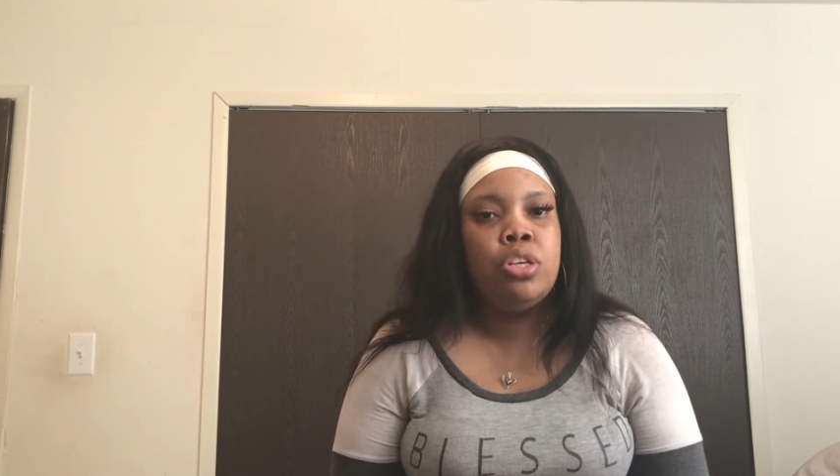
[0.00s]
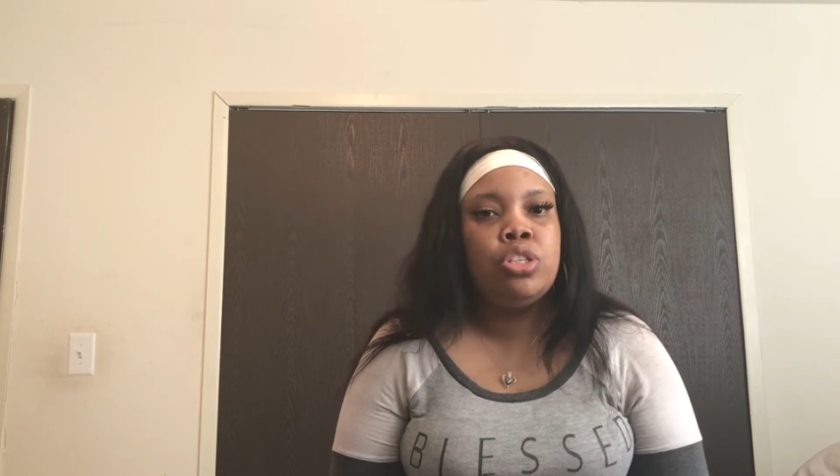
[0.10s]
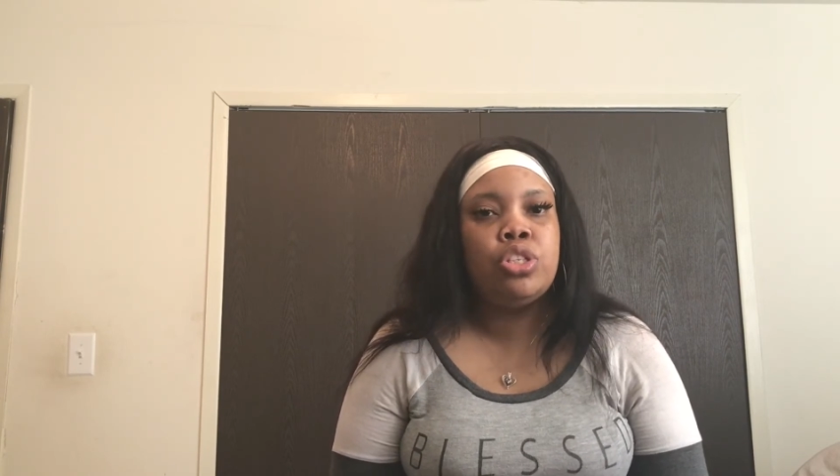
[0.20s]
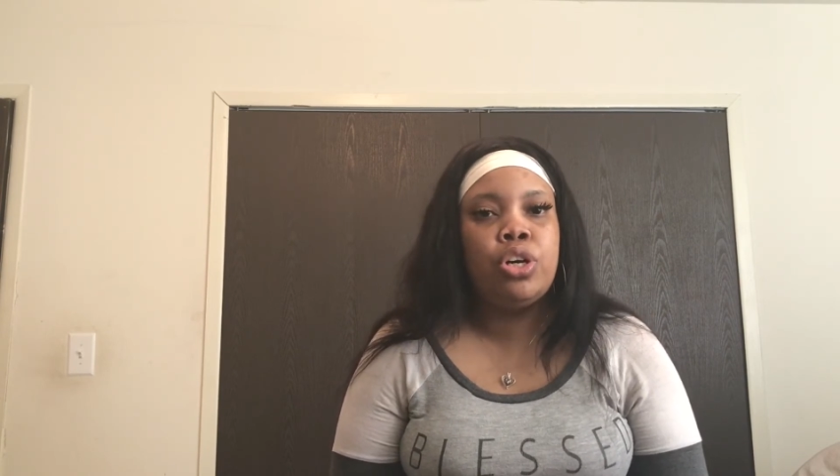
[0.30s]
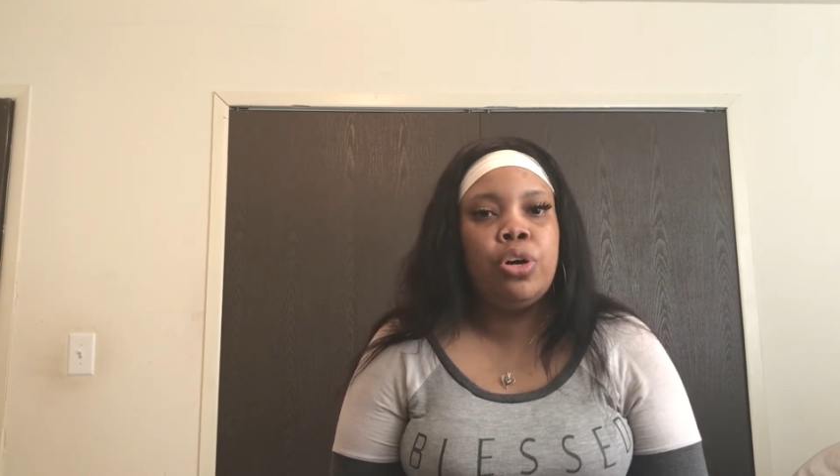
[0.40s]

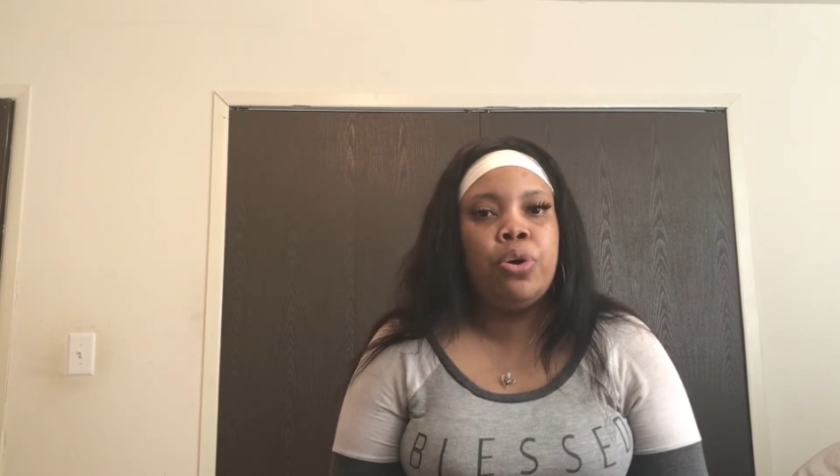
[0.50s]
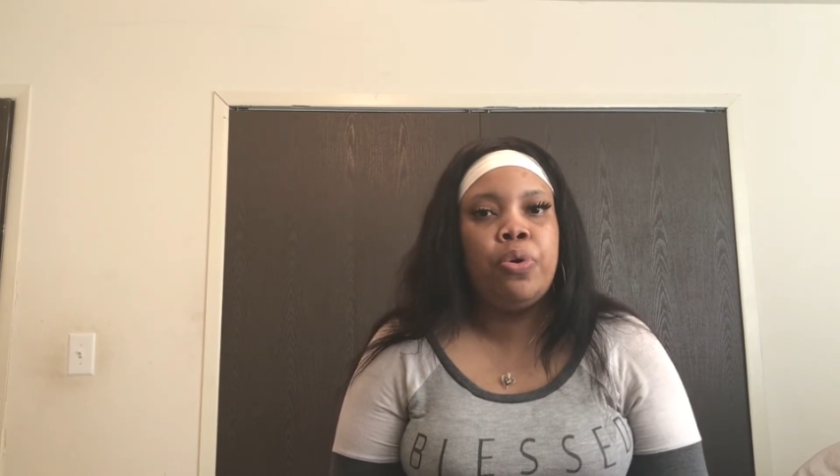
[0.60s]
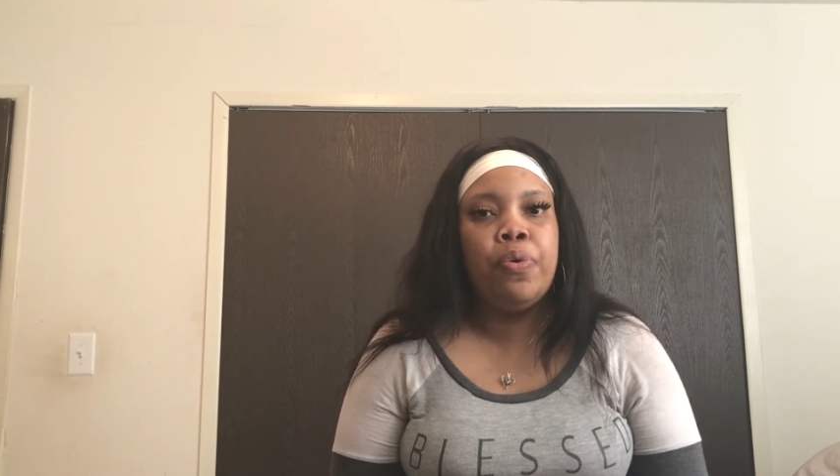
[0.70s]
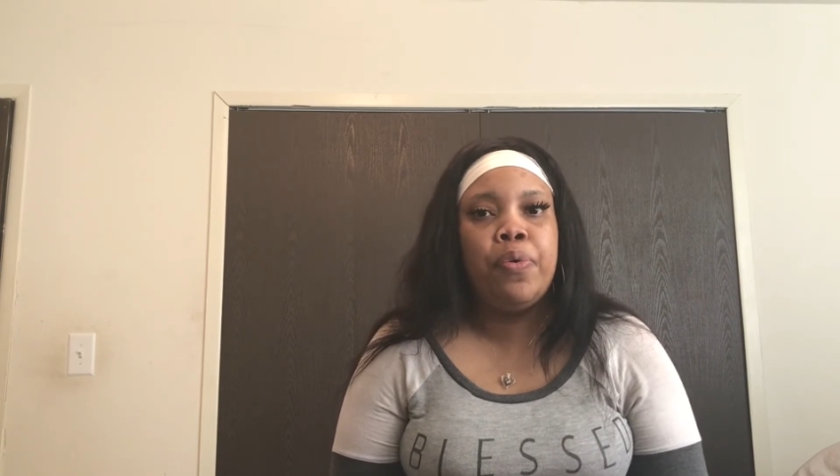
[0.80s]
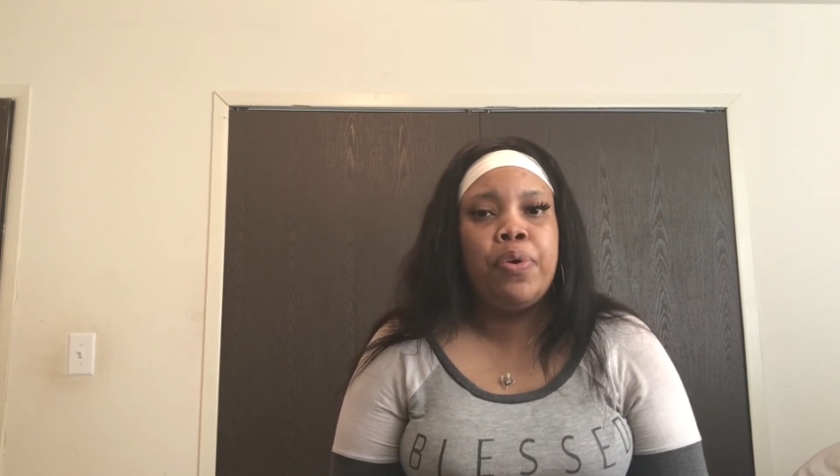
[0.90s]

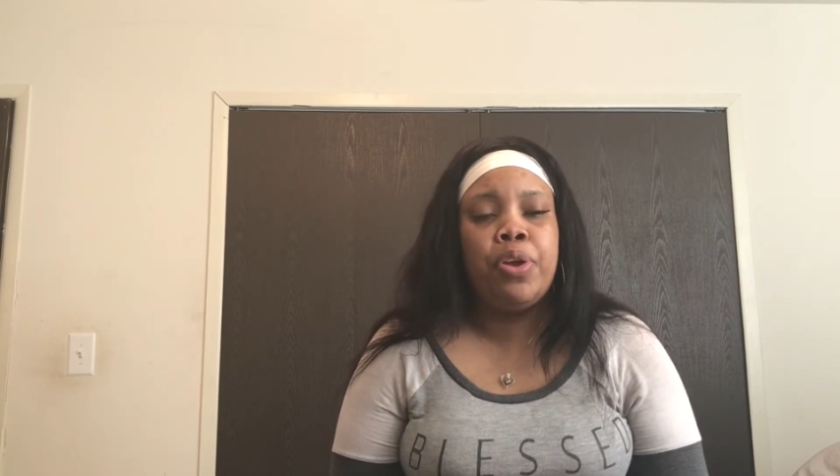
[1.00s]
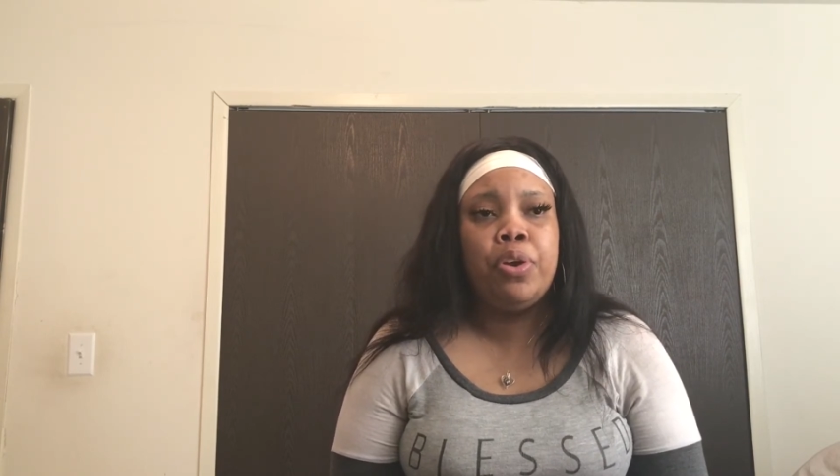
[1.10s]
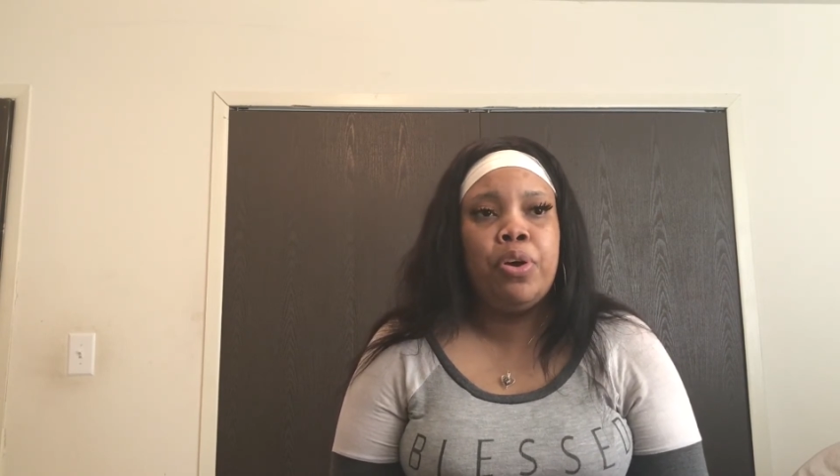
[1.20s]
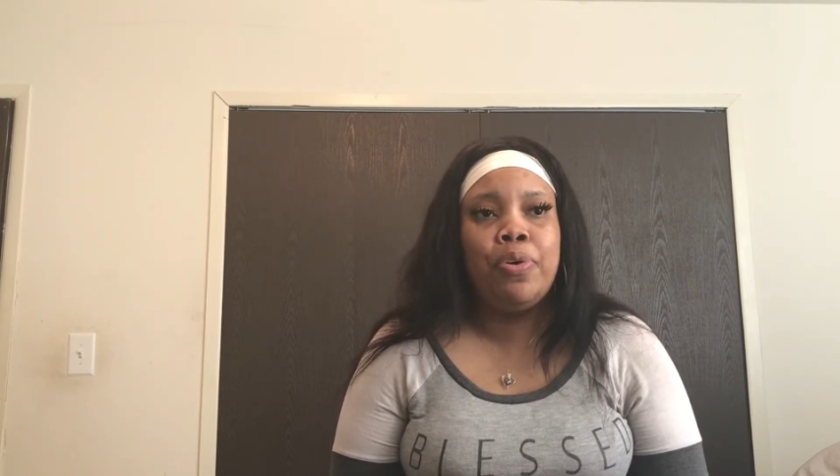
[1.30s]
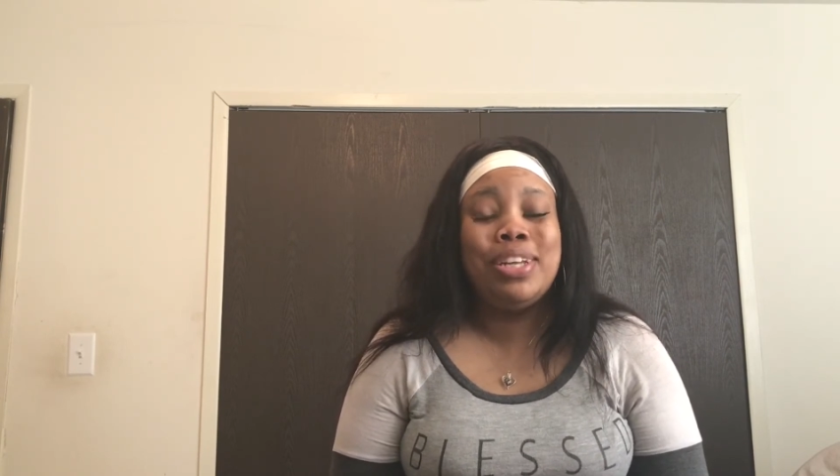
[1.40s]
So, you
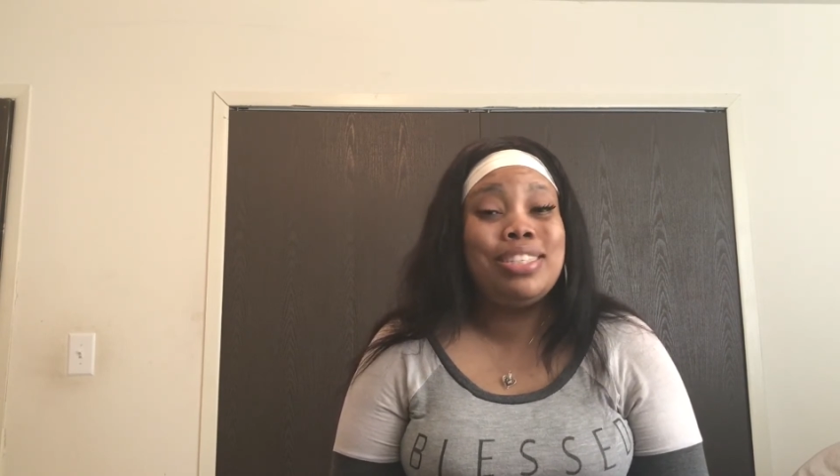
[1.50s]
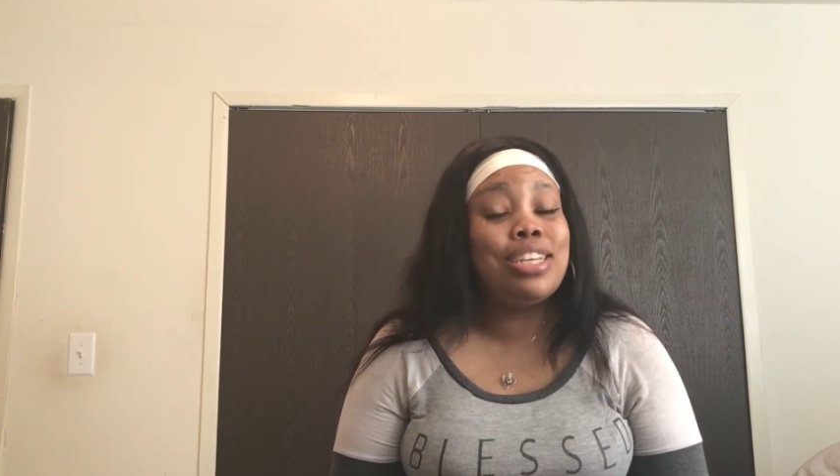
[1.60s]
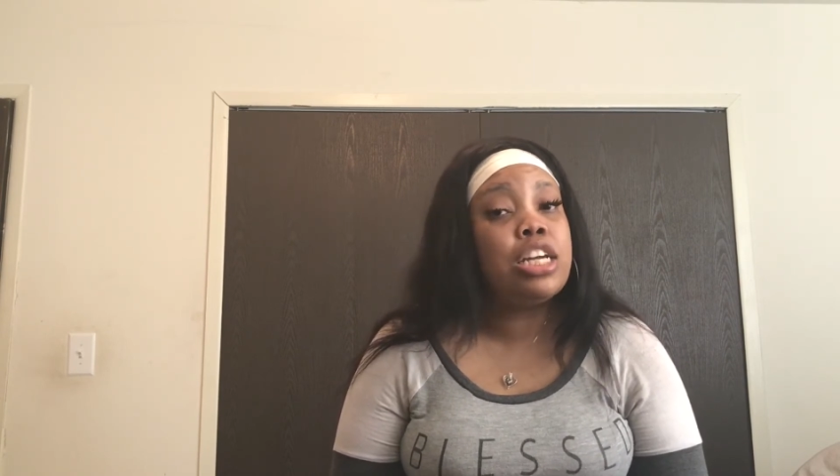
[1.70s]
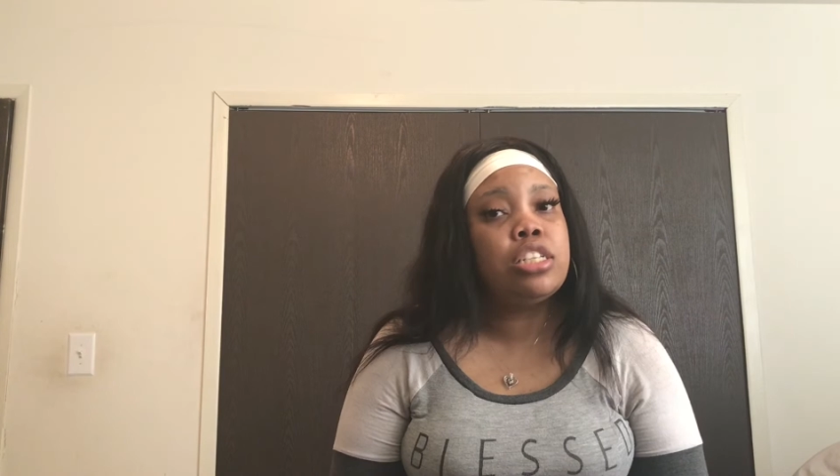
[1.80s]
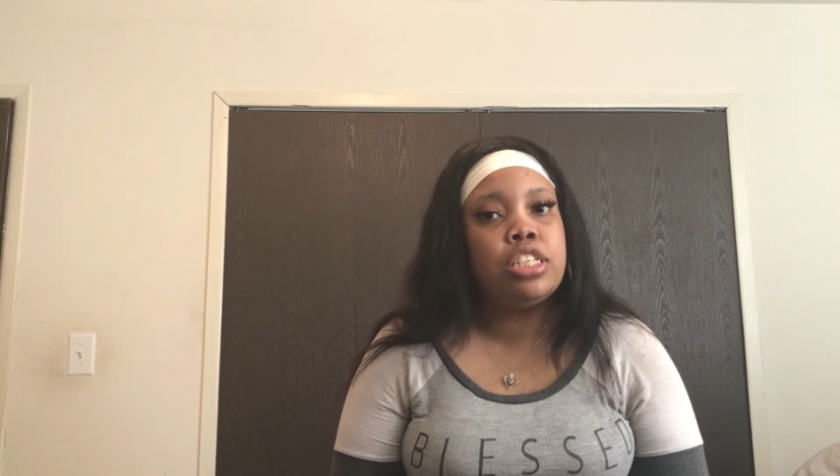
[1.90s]
know, and it's
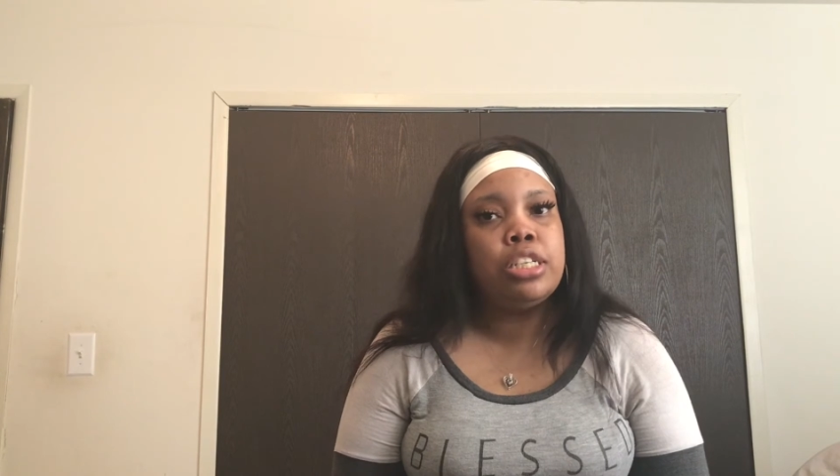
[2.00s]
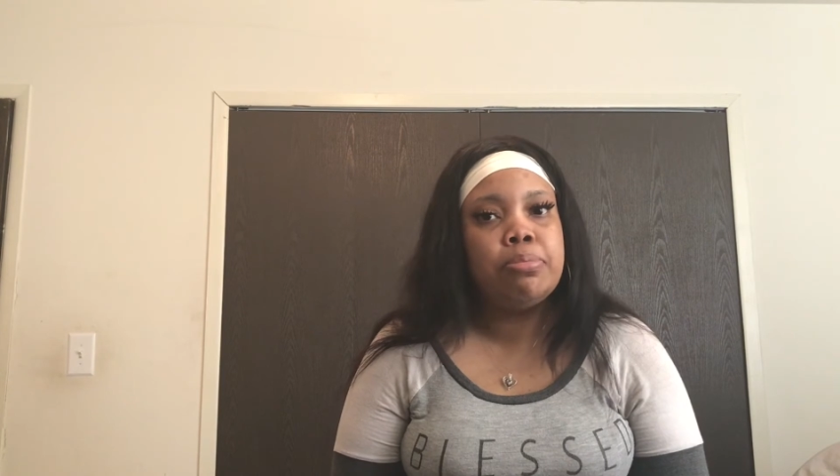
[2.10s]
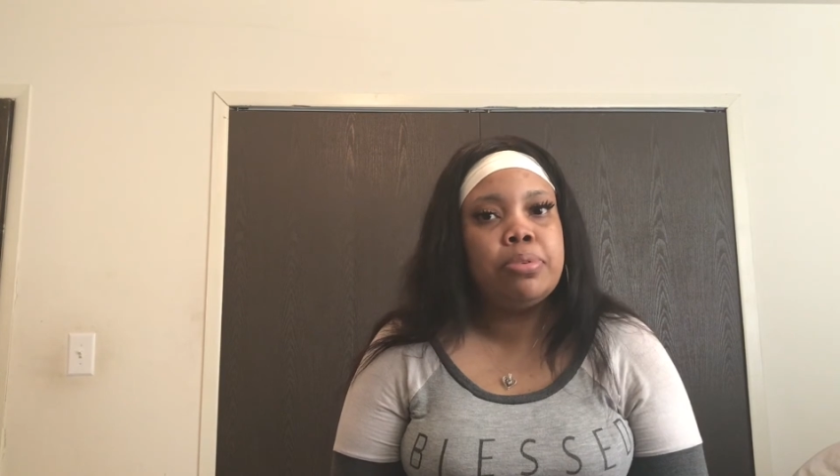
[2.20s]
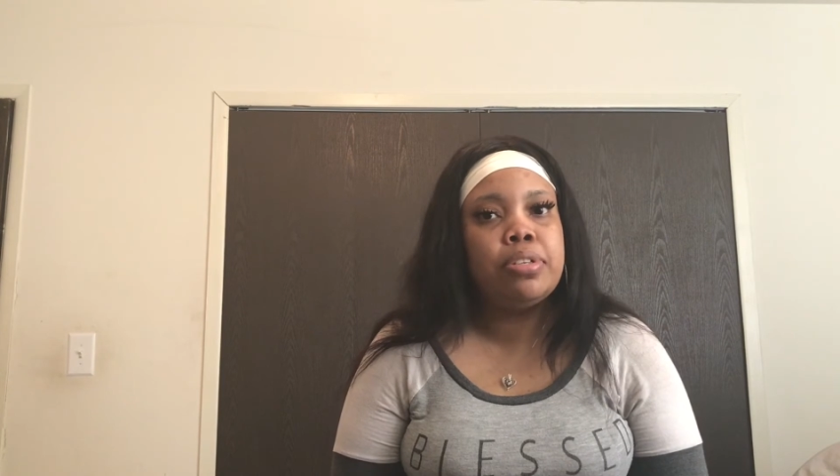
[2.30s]
not cheap.